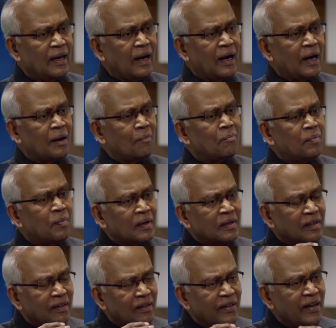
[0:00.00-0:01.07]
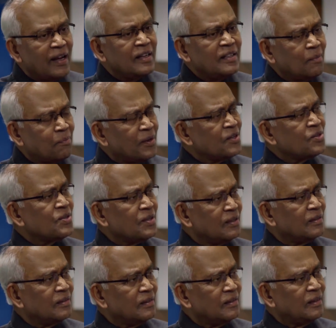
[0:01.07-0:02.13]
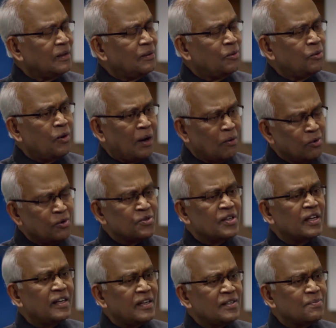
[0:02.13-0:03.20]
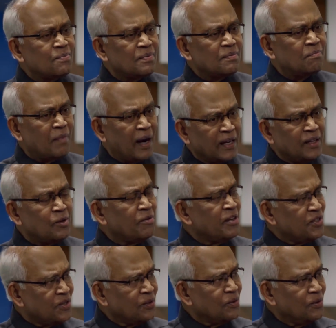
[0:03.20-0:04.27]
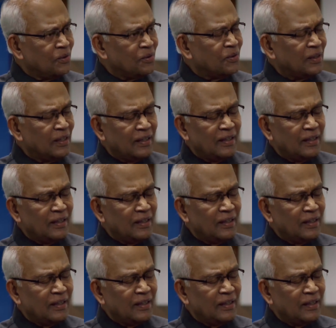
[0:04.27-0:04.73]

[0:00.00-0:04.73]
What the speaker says: But really the person who I would say is my innovation guru